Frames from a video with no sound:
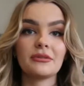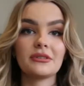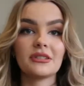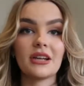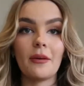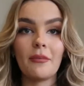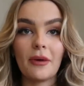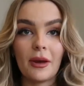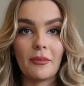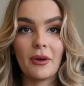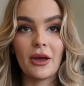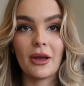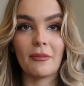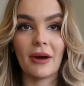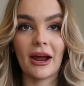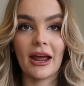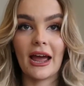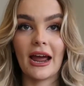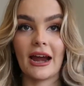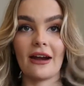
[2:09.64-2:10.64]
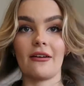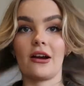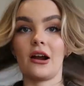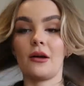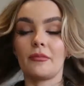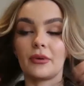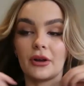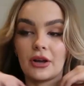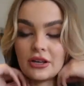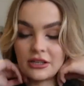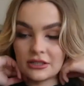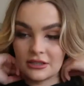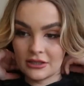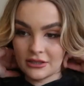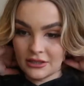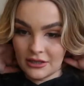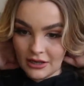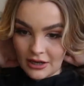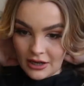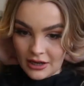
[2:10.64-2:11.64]
start by putting my hair up
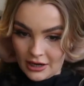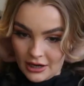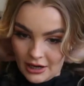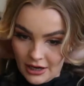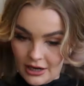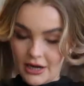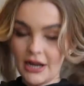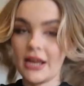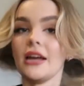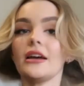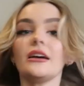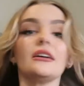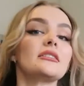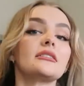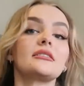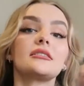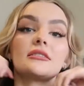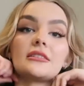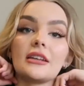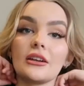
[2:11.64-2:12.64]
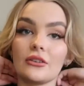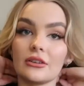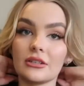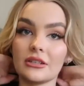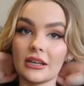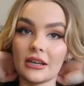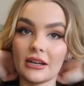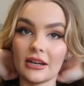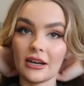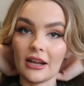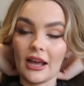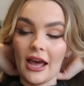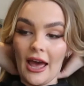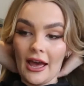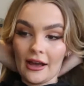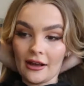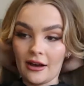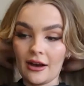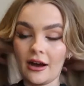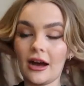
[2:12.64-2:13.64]
because I seriously need a
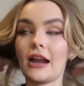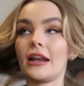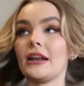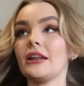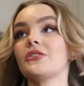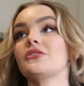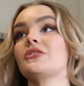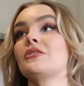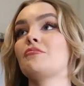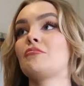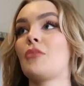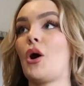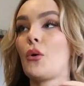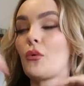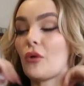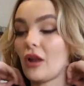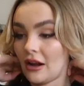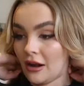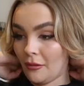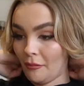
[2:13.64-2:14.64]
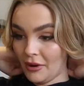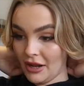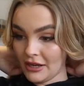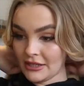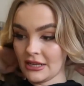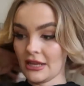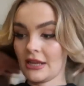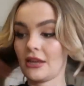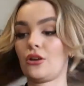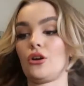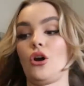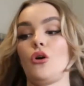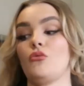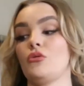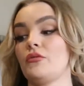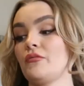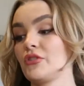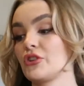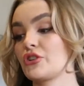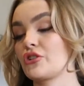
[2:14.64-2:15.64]
haircut. I literally molt like a bloody
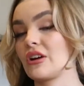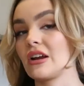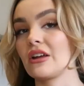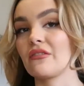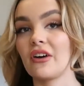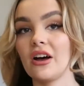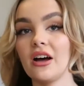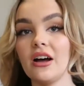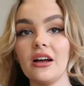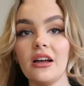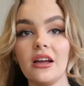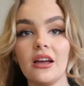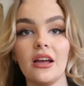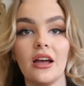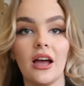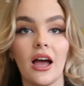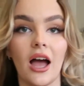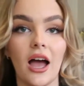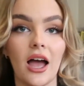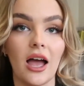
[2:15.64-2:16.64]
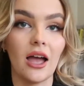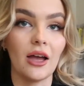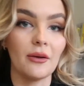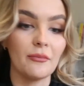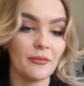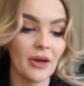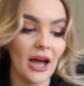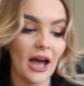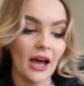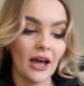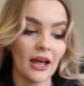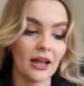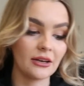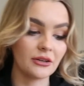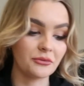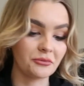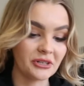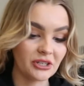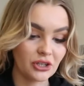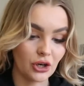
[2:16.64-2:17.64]
golden retriever,
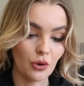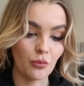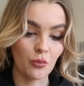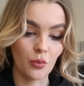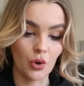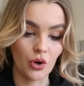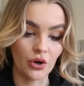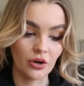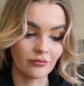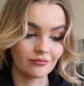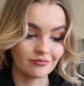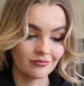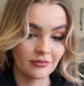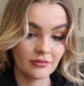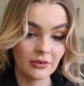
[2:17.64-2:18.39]
and we don't want